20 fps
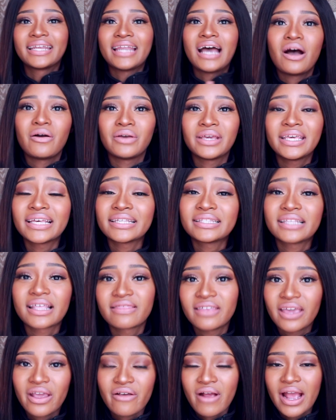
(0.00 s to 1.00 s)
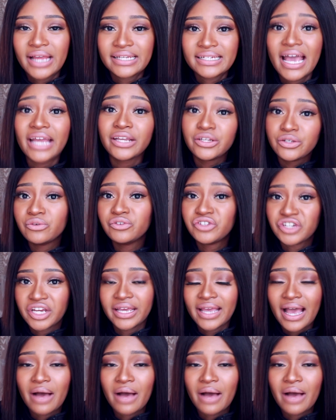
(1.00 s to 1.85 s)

Now, here's the thing, right? At UJ,